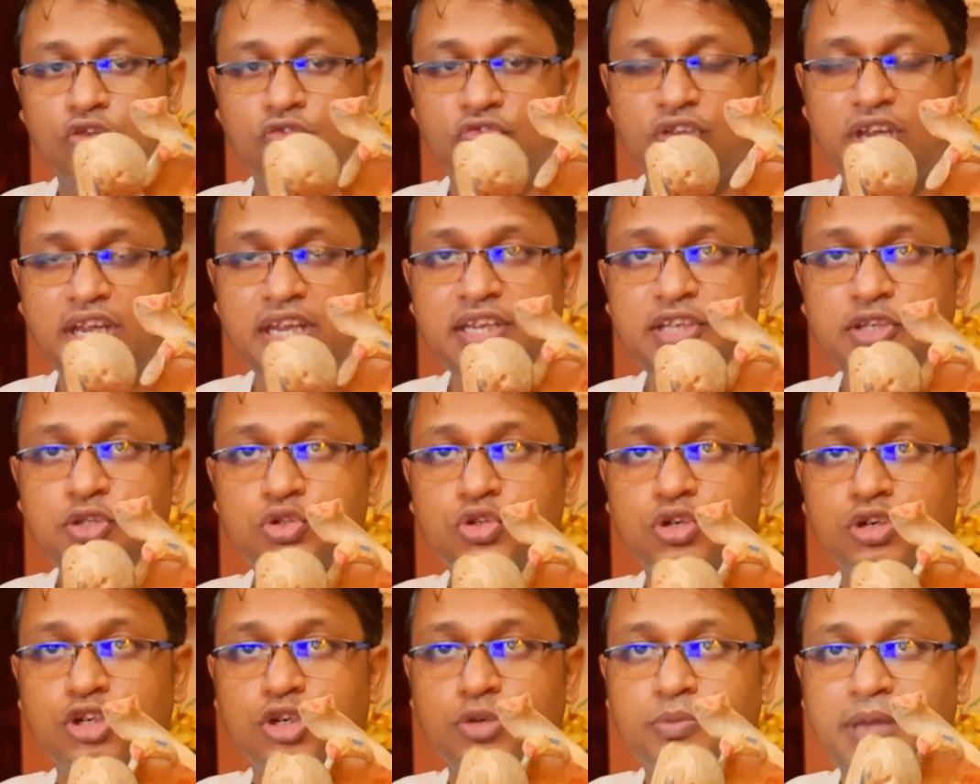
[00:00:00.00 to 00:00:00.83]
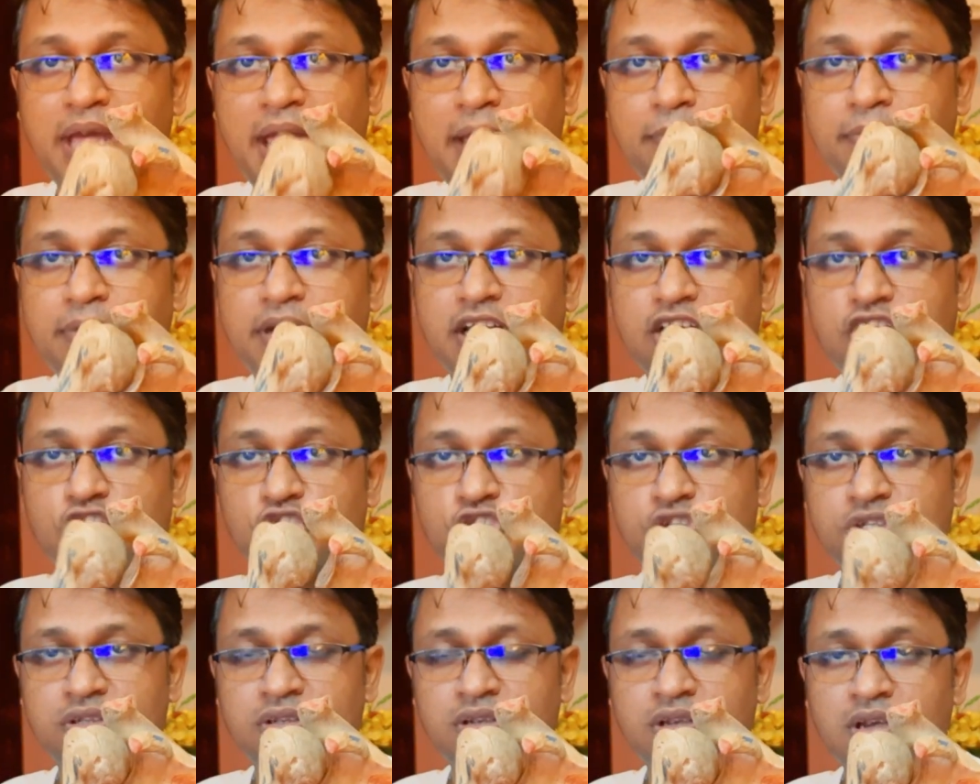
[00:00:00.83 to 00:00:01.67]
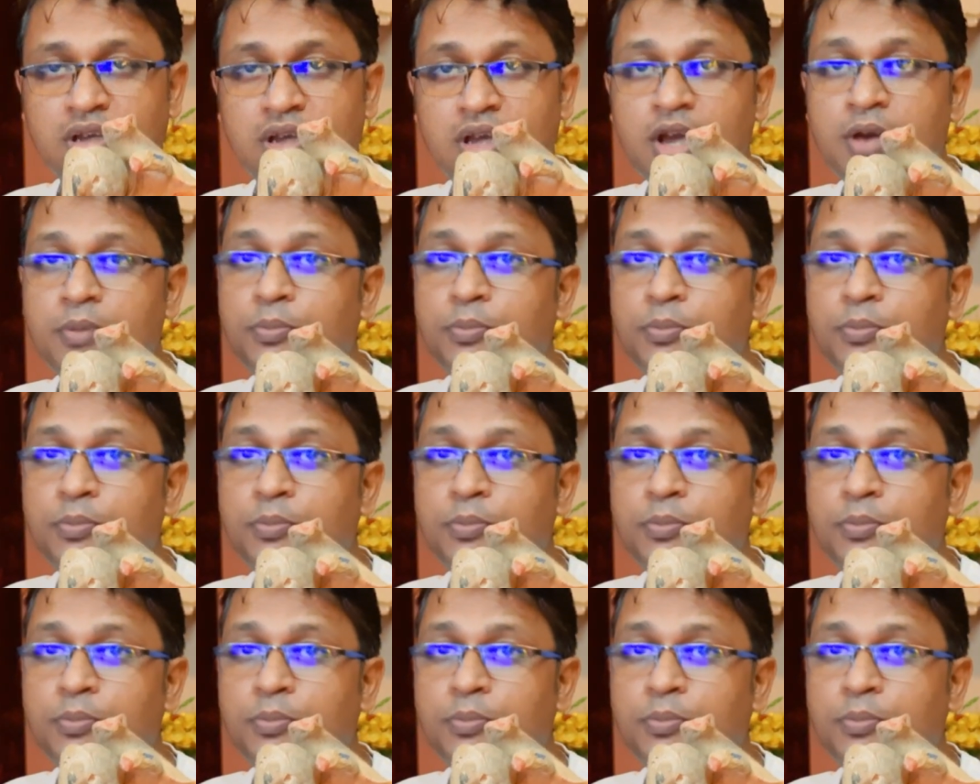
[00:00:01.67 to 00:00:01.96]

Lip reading: of abduction,